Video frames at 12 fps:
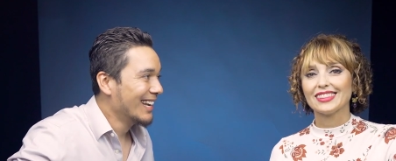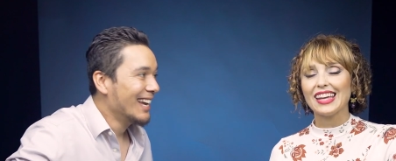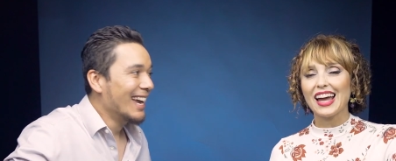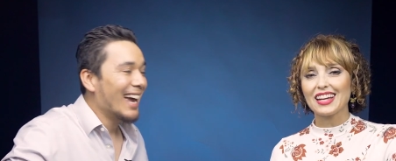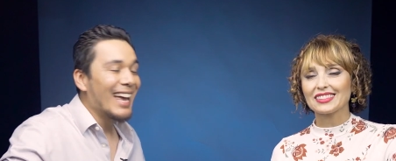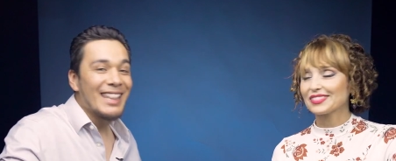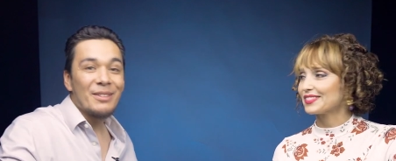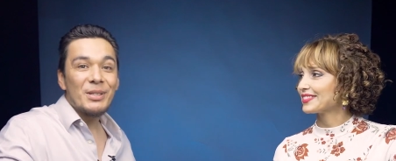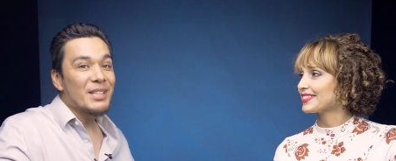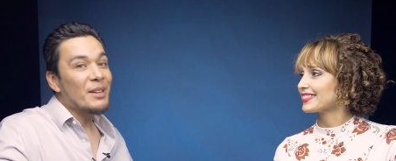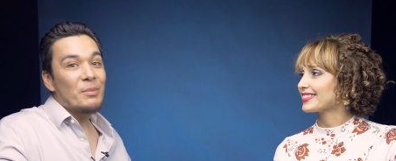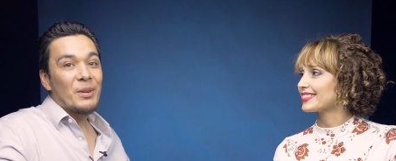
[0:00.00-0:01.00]
Speaker 1: Yeah. And then we
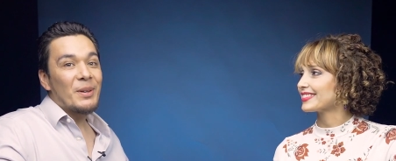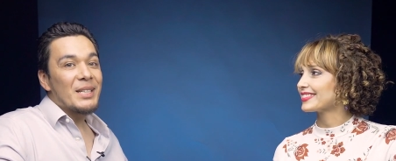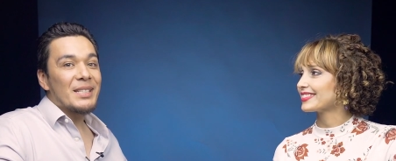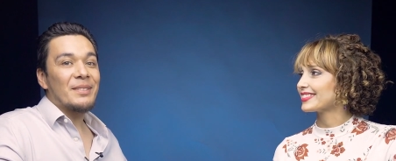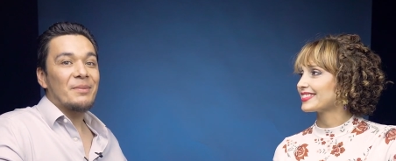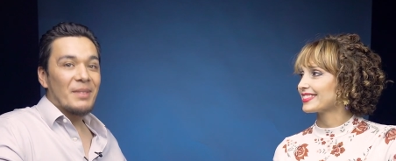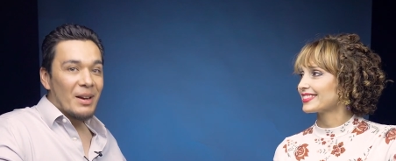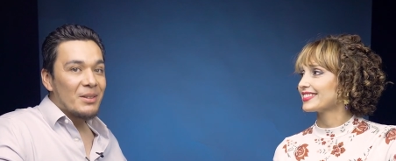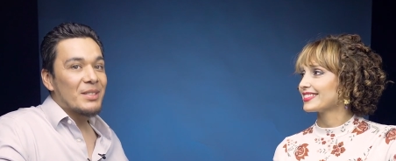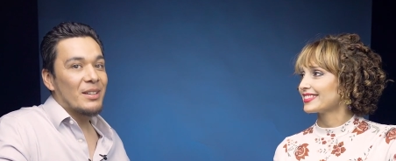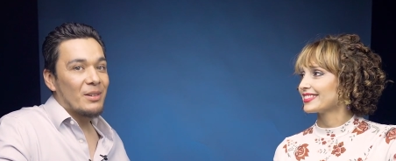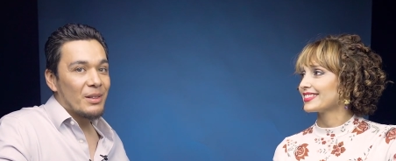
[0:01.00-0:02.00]
started improvising. That
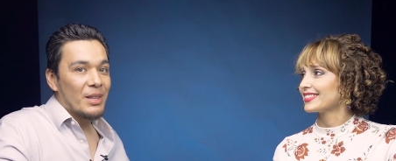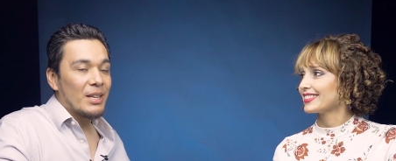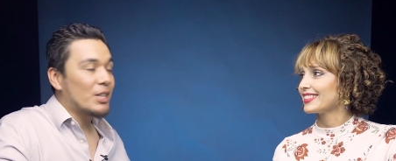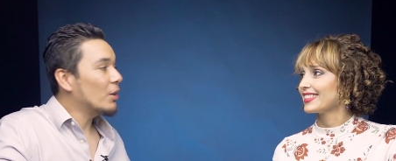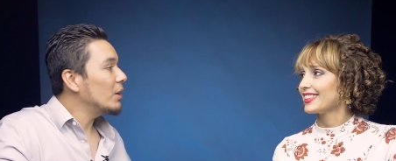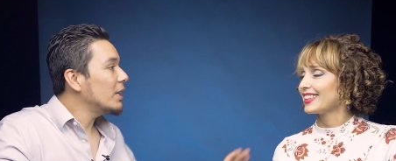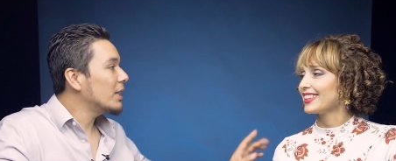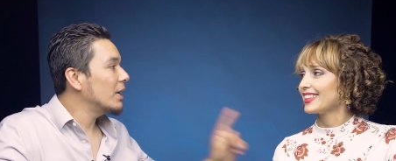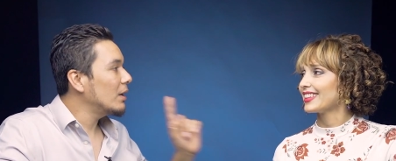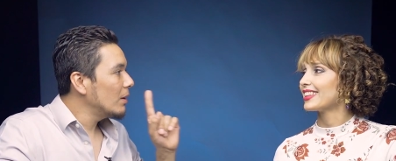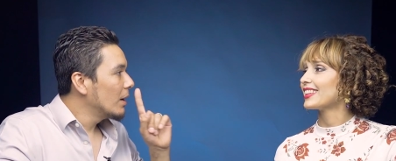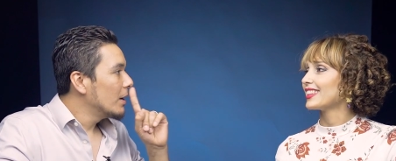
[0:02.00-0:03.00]
was the whole thing. The only
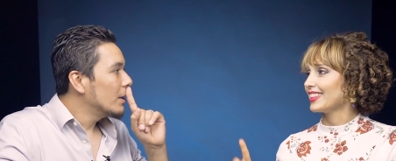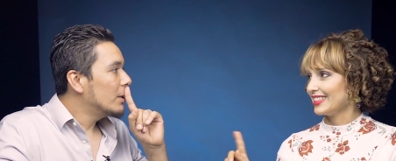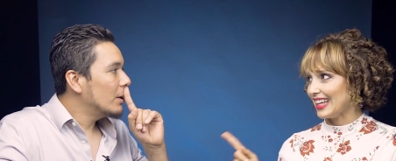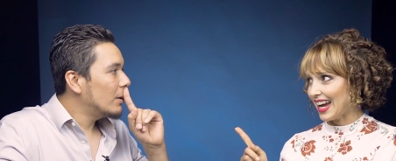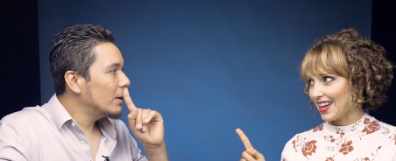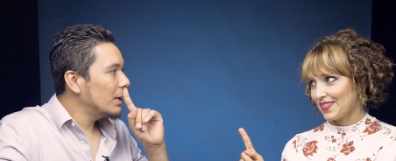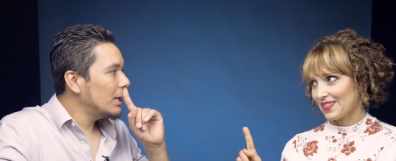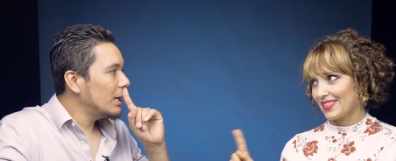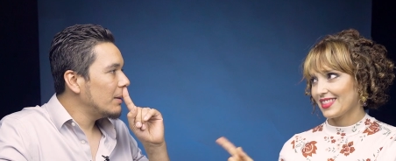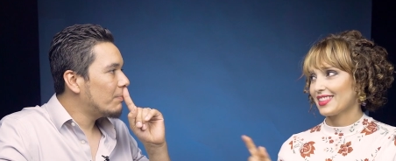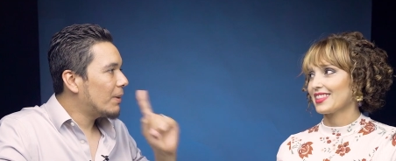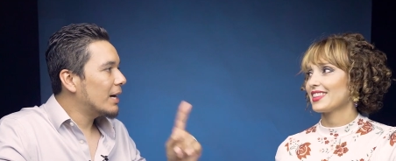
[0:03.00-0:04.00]
thing,
Speaker 2: the yeah.
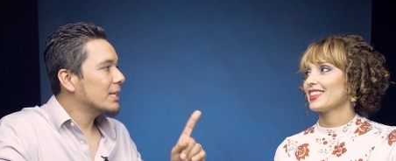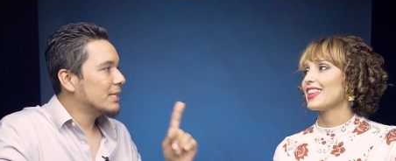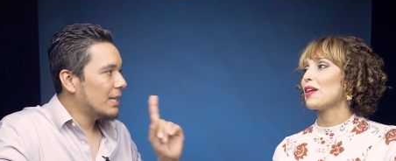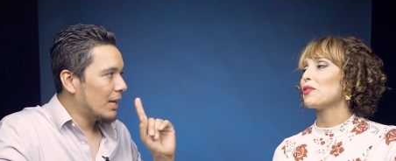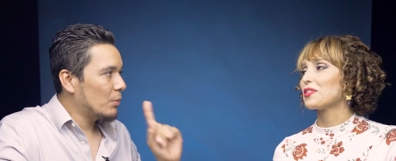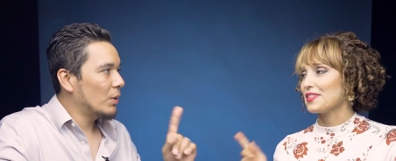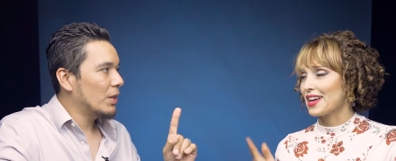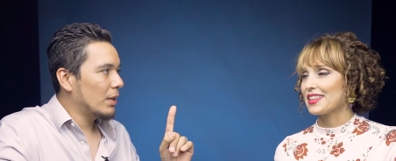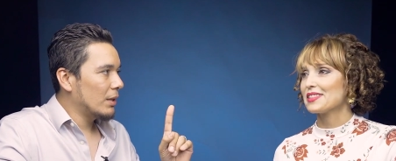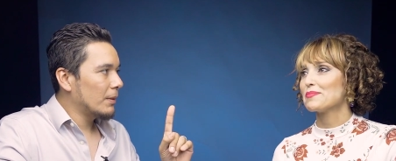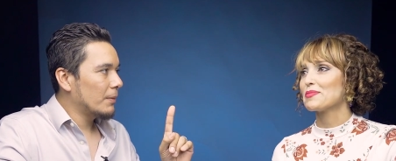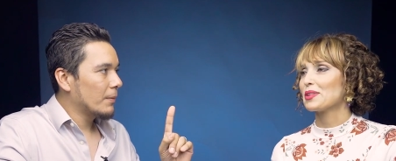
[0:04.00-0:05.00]
only part that, that was we not
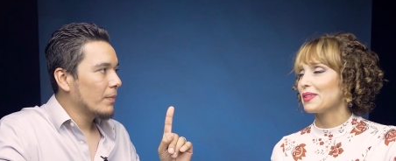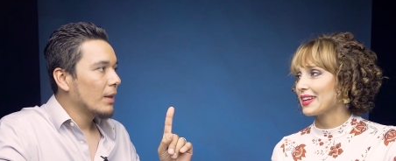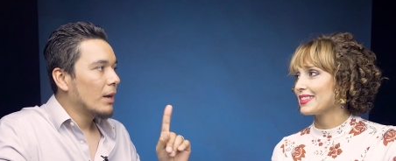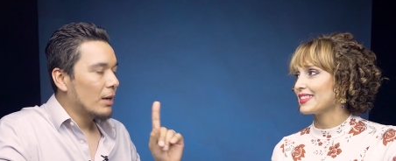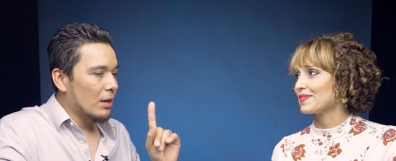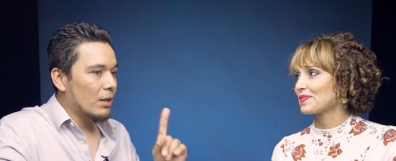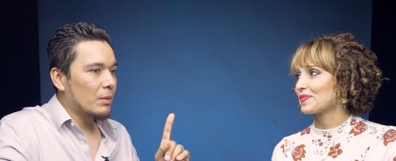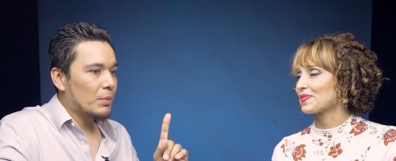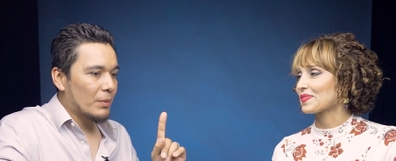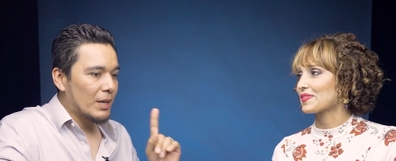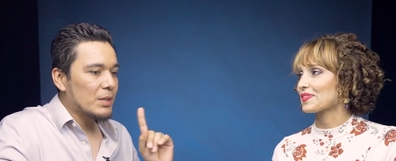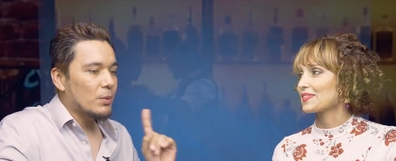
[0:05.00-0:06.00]
didn't, improvising.
Speaker 1: not
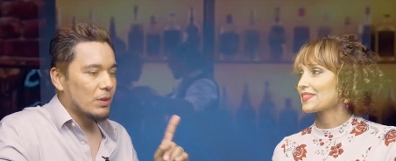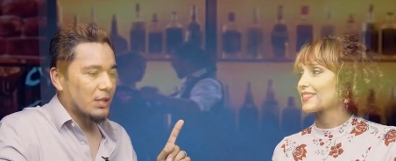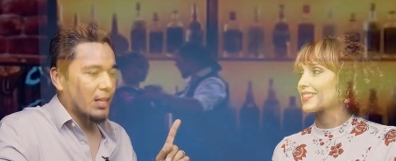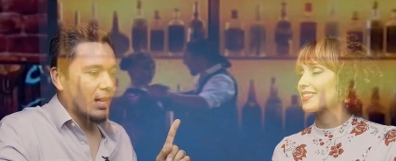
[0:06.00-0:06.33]
improvised was